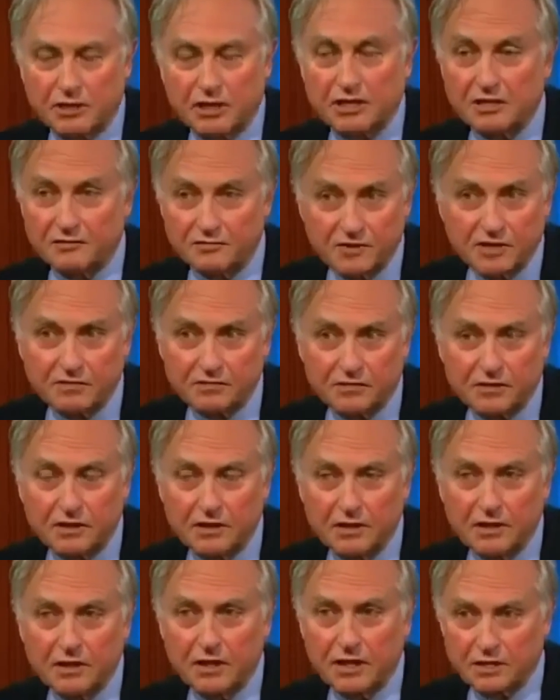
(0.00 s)
That's a fifth.
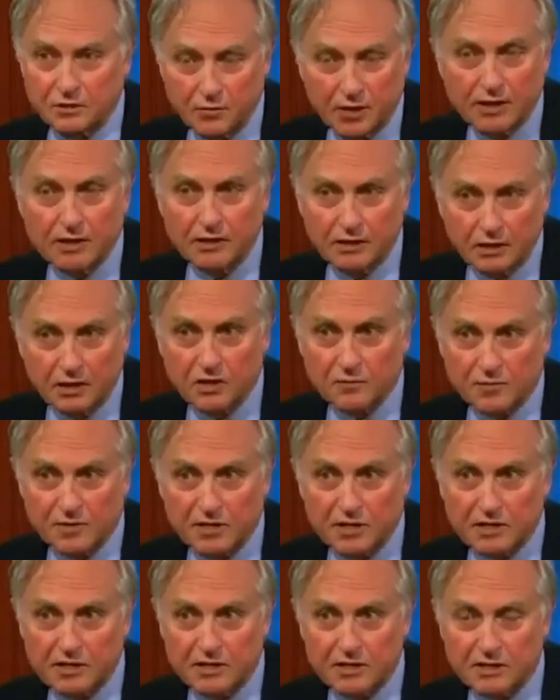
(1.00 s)
That's quite a large
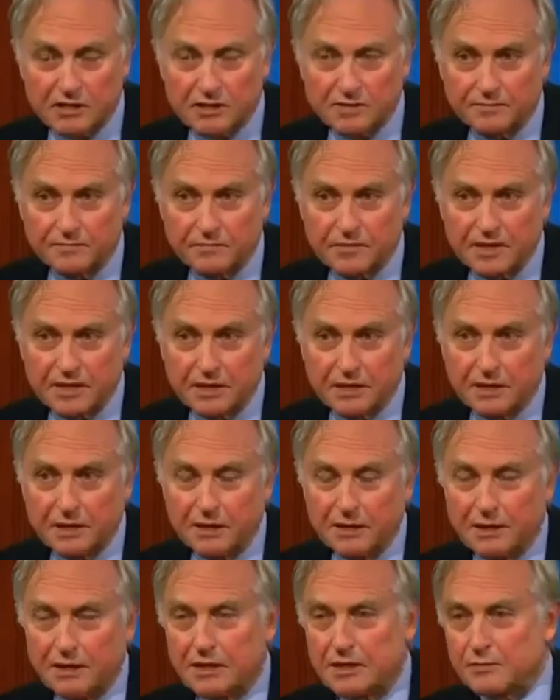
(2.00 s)
percentage.
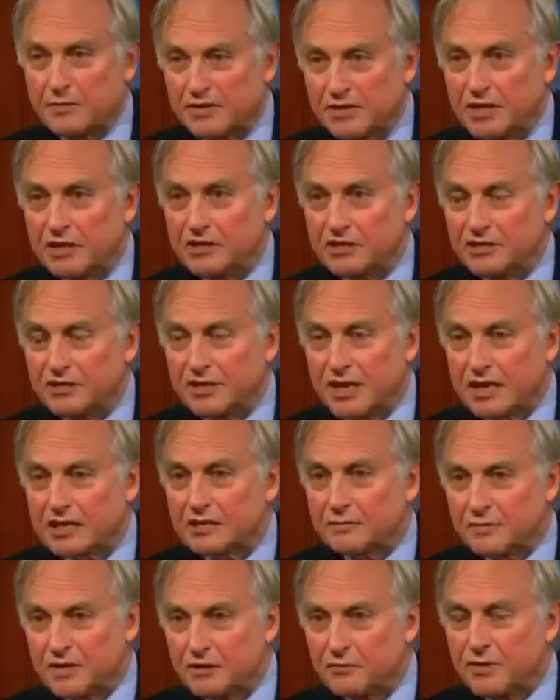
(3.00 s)
It's a percentage that
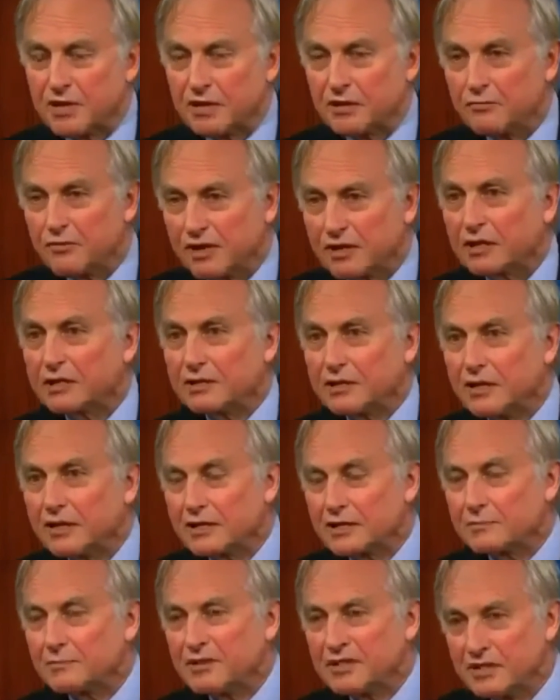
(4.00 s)
hasn't been really
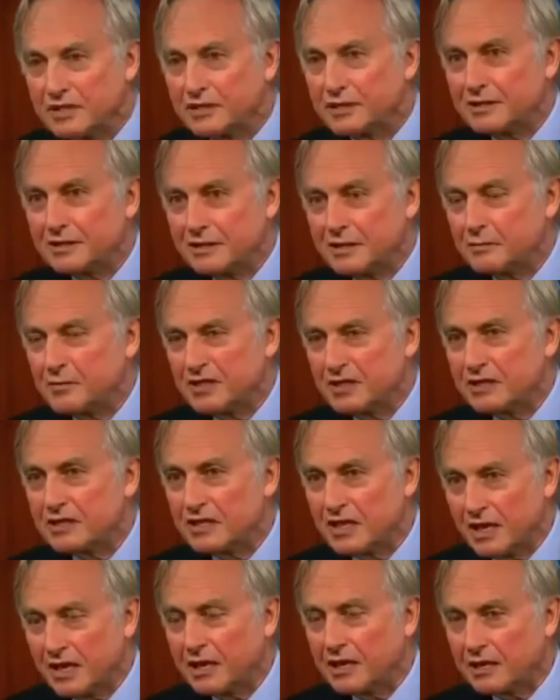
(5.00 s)
recognized politically, but it's
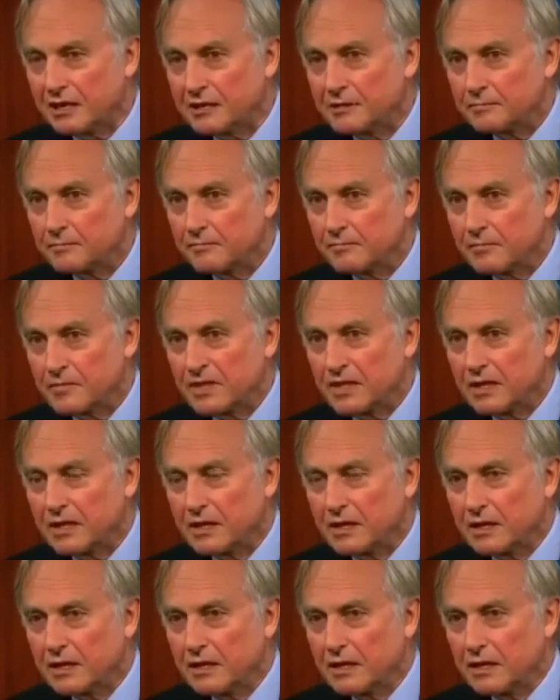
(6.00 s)
there.
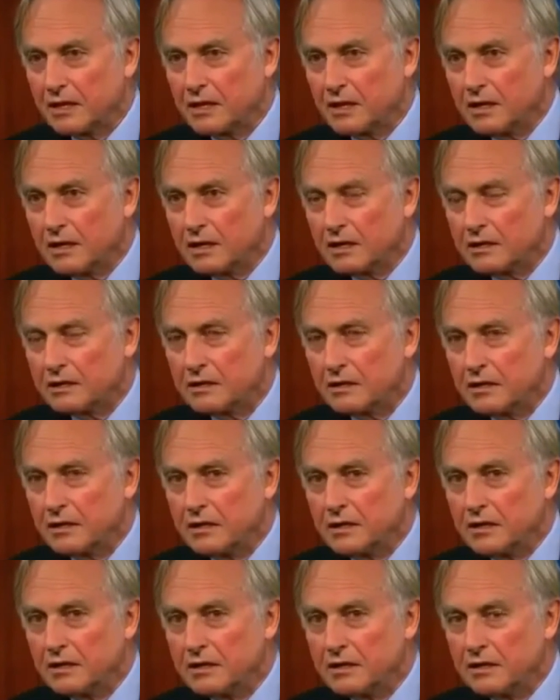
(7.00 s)
Uh,
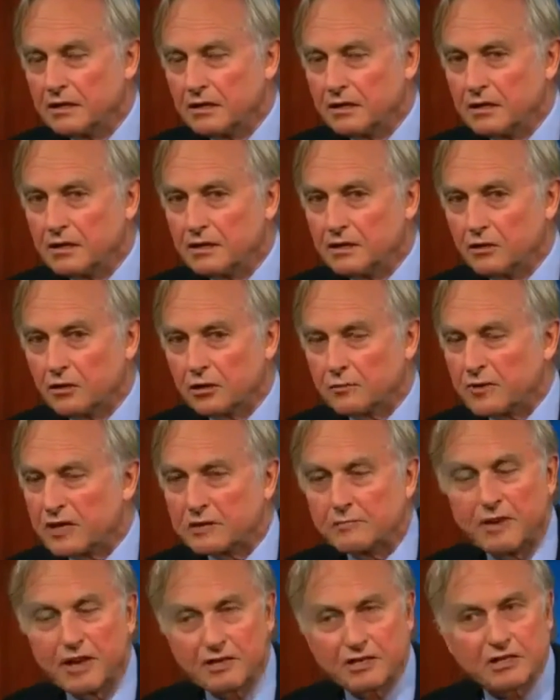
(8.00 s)
in, in Europe,
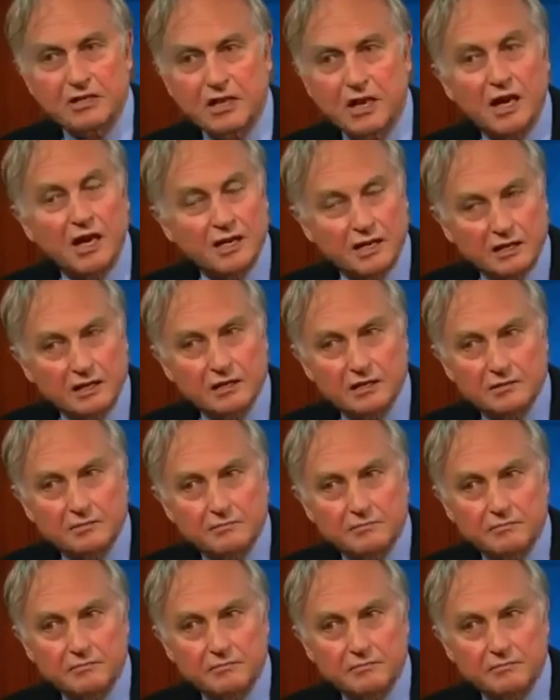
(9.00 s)
it's much higher.